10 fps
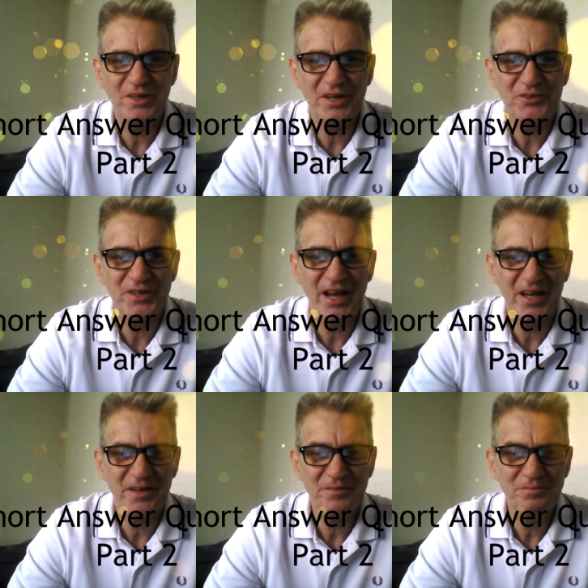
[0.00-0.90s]
Learn
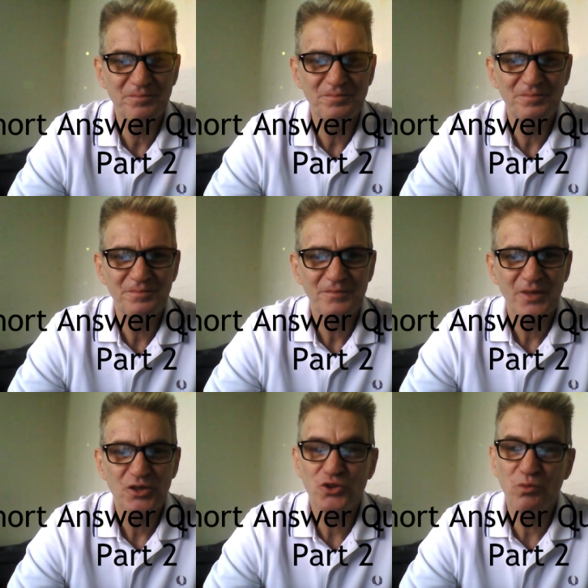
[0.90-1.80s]
Thai.
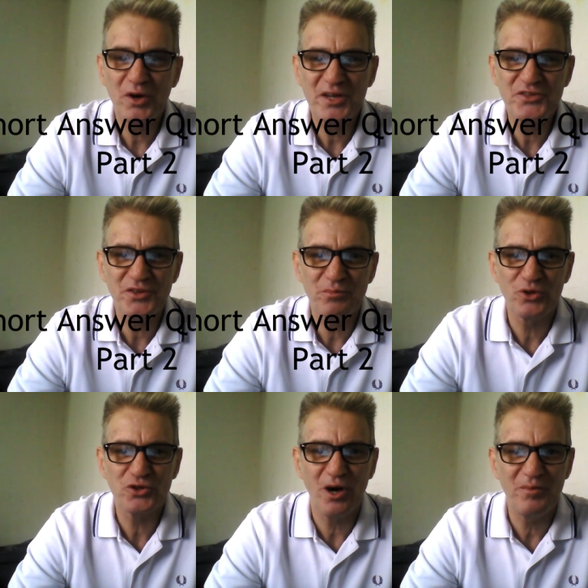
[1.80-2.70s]
So what is the
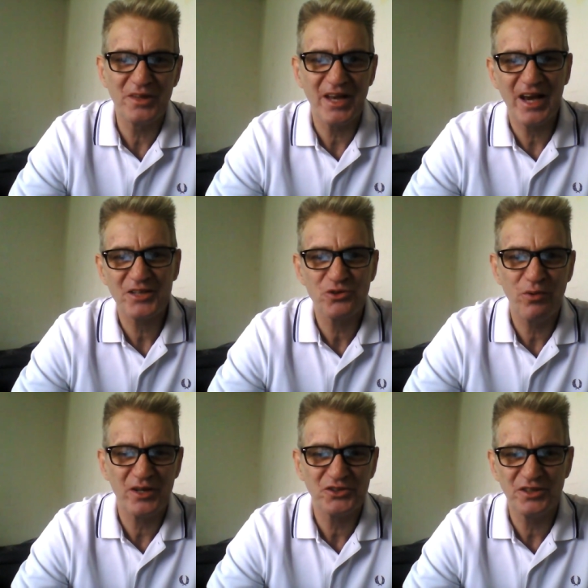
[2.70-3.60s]
most commonly asked
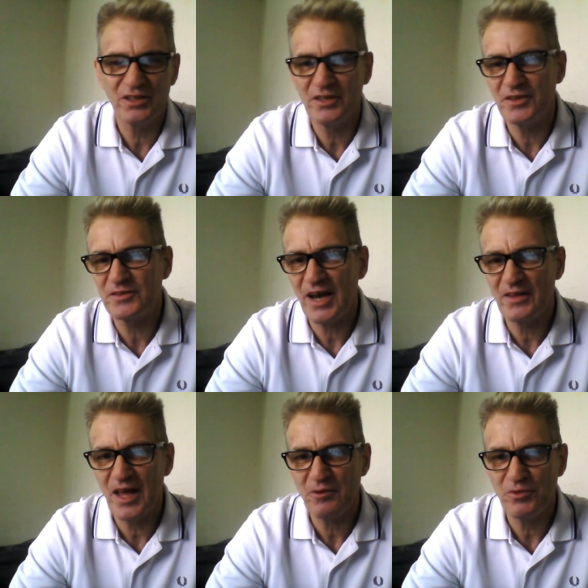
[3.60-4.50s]
question in the Thai
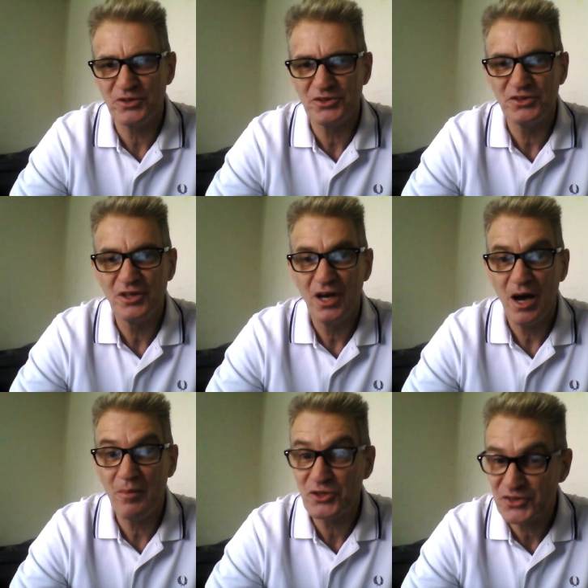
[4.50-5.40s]
language?
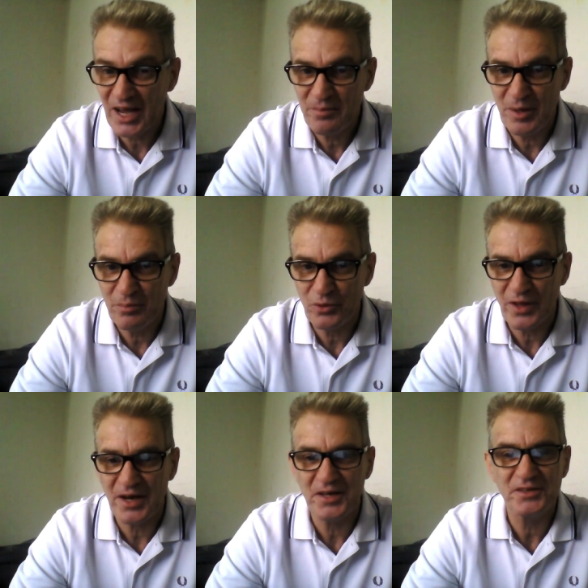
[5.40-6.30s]
Amongst Thai people,
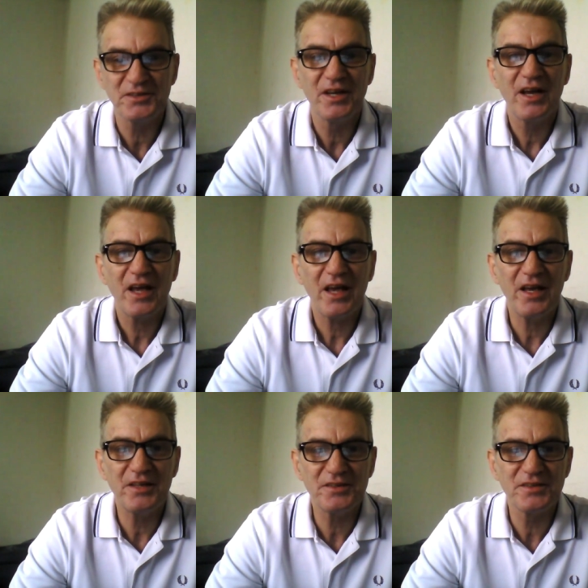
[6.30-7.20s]
that is.
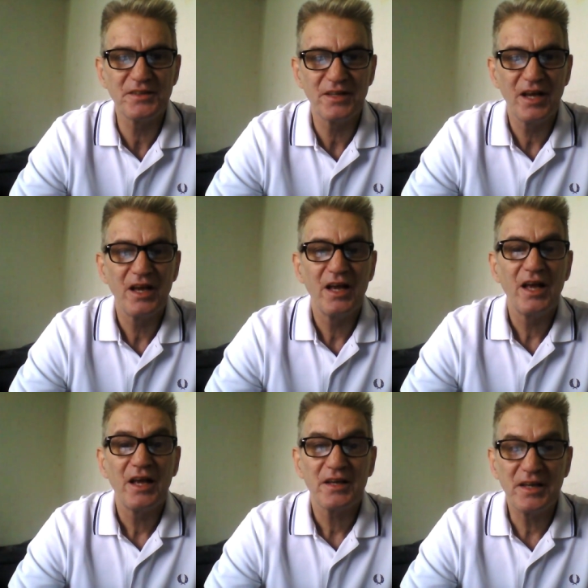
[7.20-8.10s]
It's
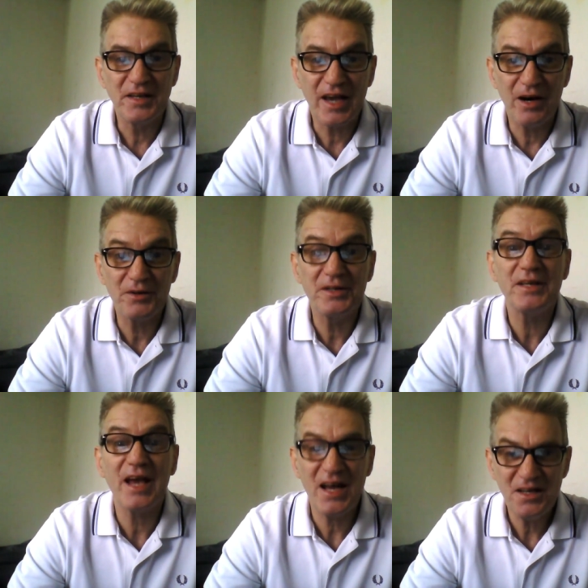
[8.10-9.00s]
Gin khao ru
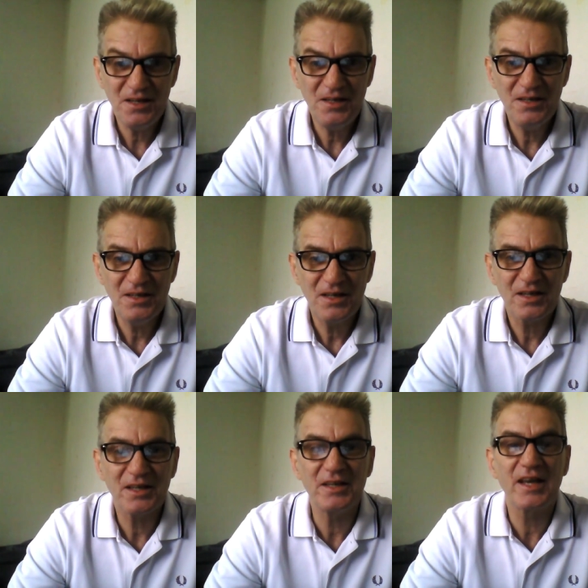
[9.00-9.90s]
yang?
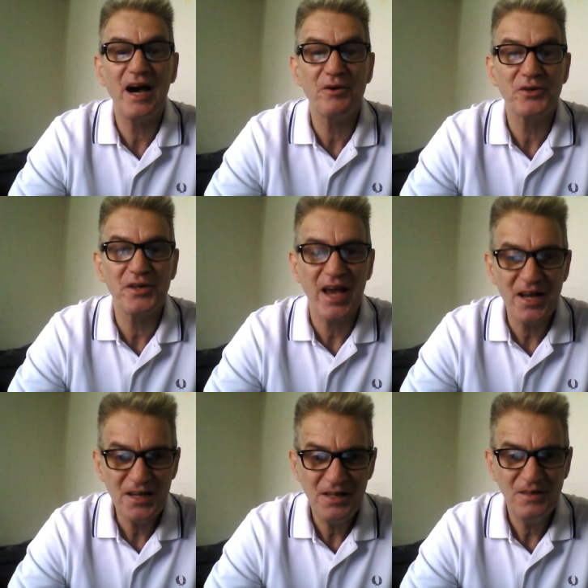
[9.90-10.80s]
Gin khao ru
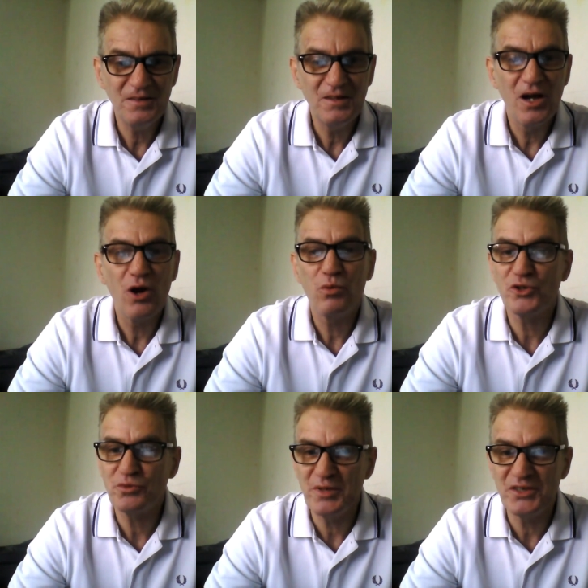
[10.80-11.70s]
yang?
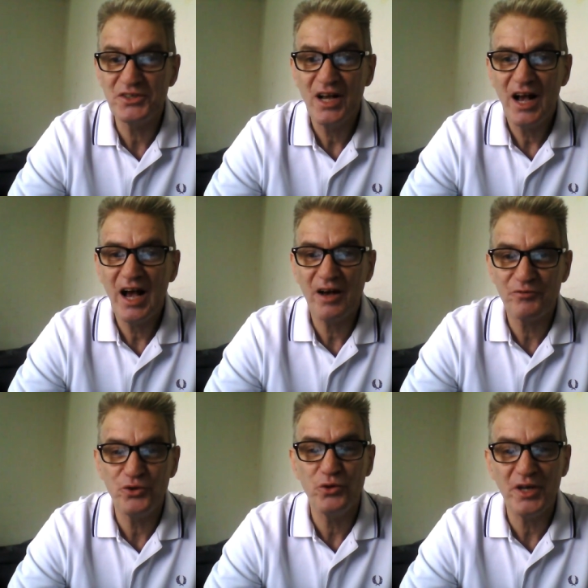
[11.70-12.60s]
Which means, have
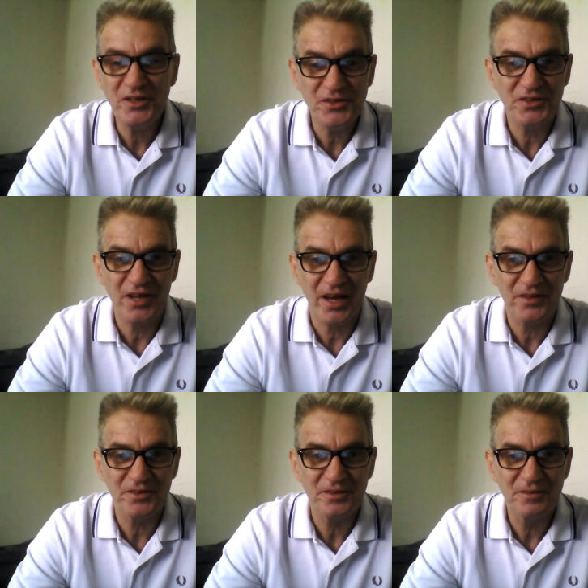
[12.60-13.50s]
you eaten yet?